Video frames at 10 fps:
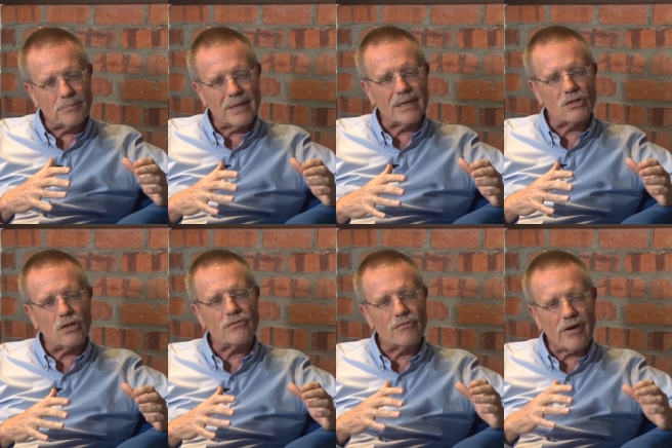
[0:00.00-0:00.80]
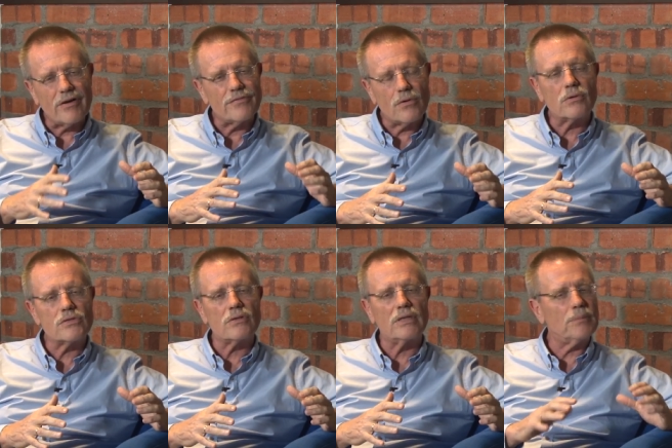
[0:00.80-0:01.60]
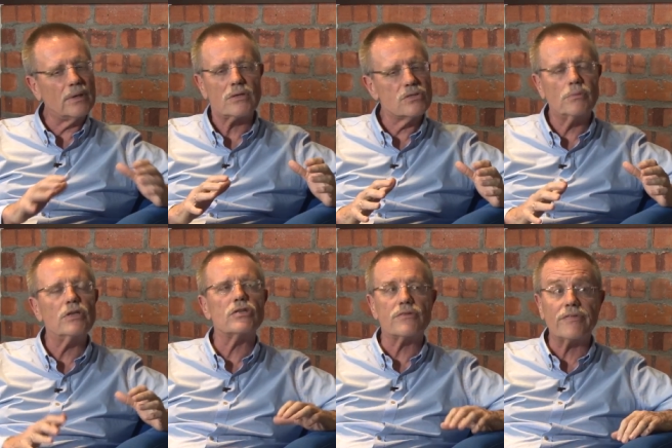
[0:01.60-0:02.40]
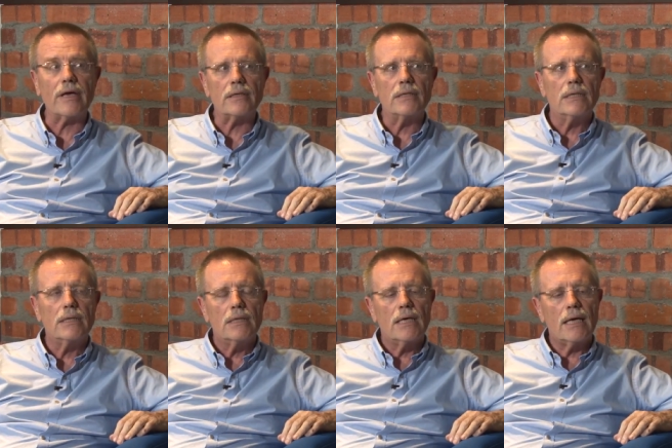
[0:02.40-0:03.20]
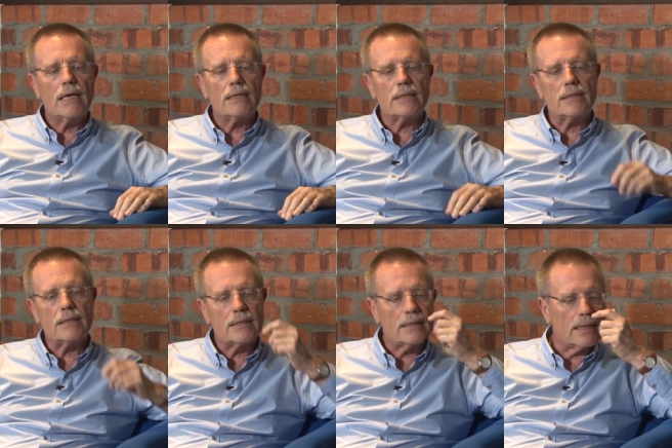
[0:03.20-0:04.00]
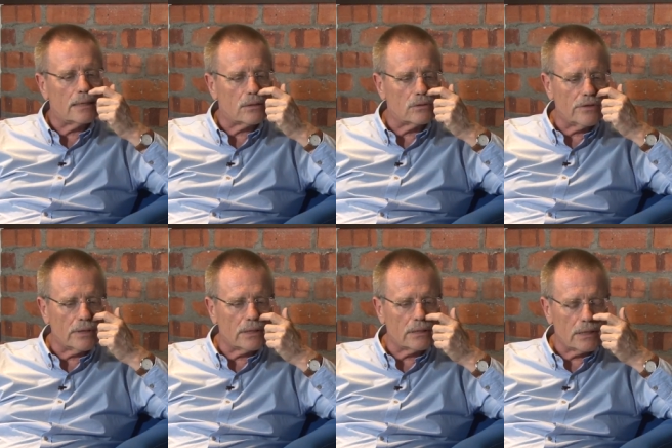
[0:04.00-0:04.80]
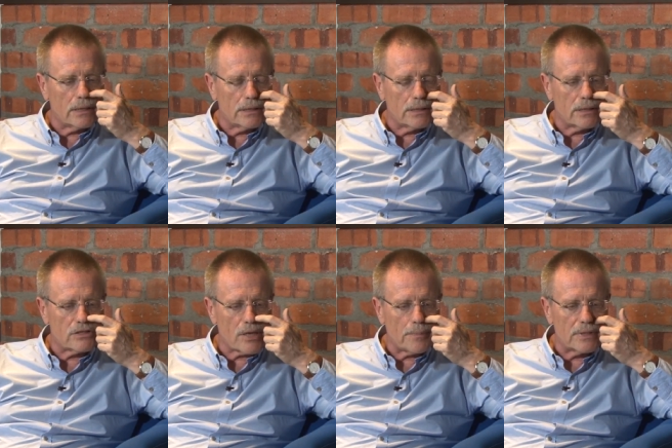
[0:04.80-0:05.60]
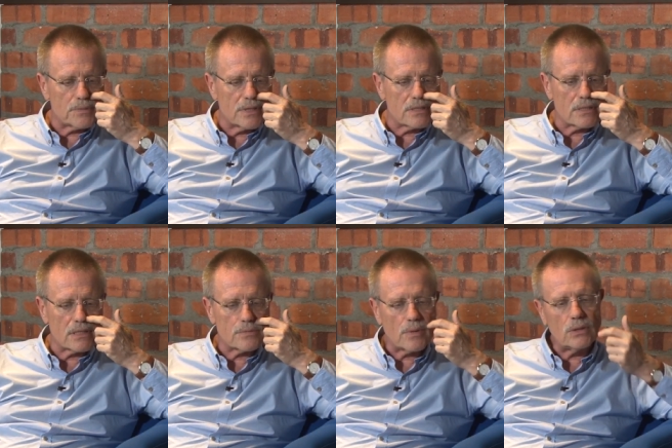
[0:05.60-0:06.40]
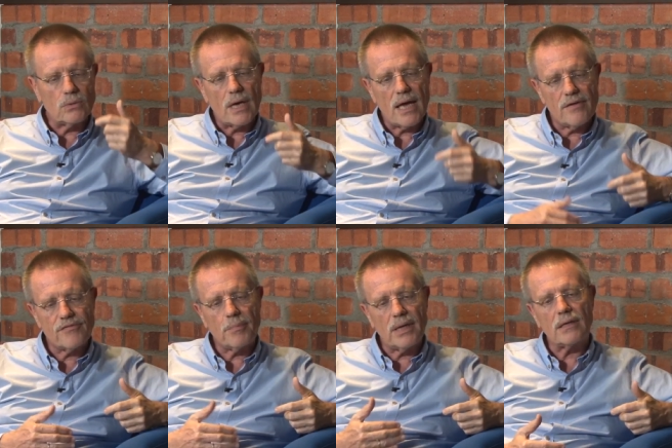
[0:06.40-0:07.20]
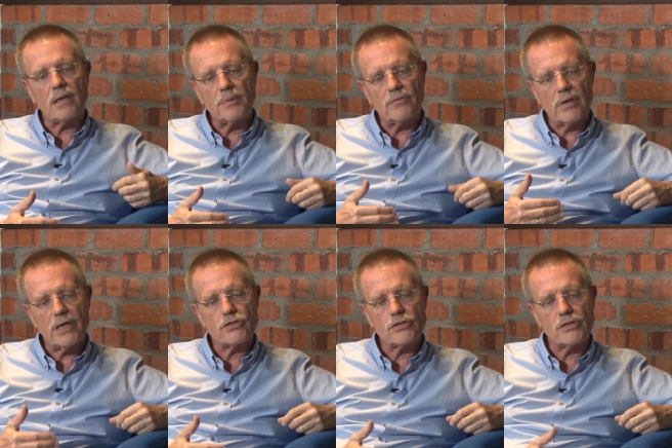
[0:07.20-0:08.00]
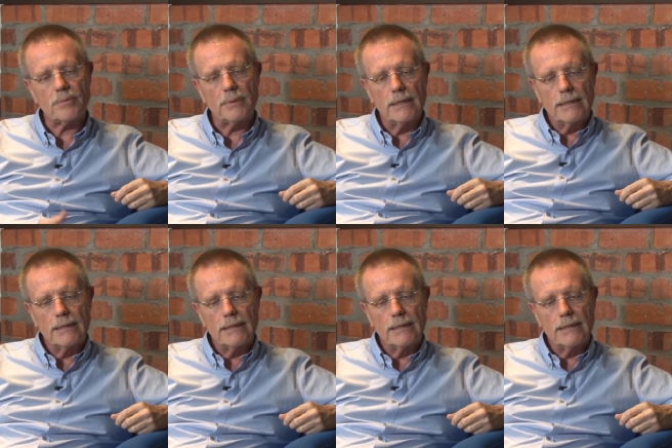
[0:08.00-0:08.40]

being not very focused on it because you will just fail. Mm. And the good thing in the Japanese business is when you have built up a relationship